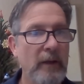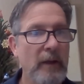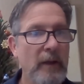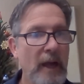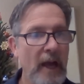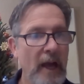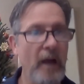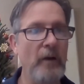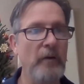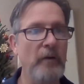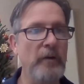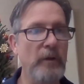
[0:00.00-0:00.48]

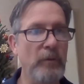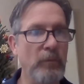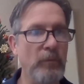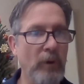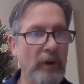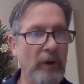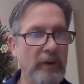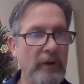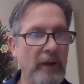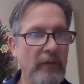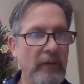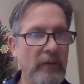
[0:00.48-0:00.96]
How do you
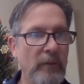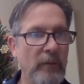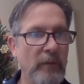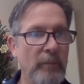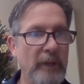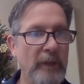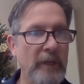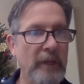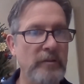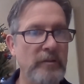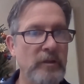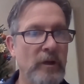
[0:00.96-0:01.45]
run down the
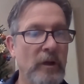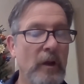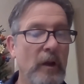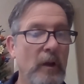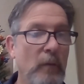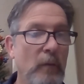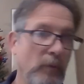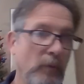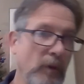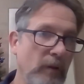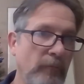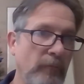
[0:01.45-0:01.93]
beach?
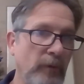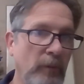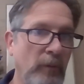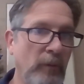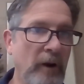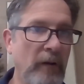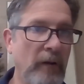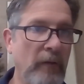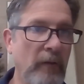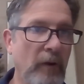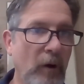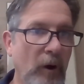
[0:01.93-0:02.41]
Well, if I
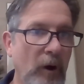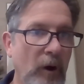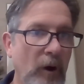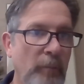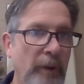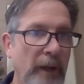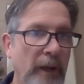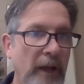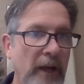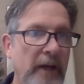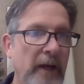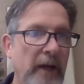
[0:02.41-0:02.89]
run on the hard
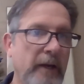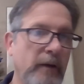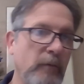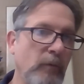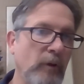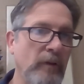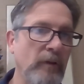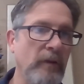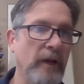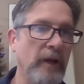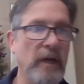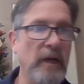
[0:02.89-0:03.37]
pack, I can
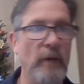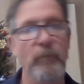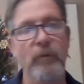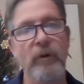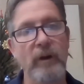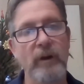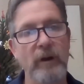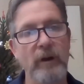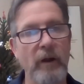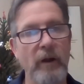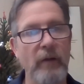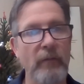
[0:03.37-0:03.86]
run like I'm
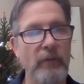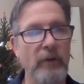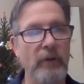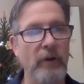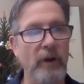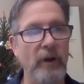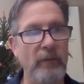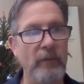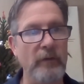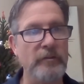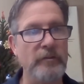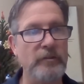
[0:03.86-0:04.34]
running
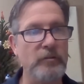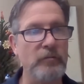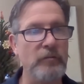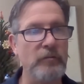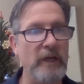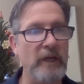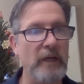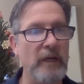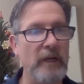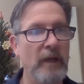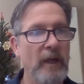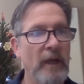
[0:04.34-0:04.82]
on the
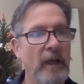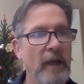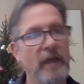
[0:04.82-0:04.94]
street.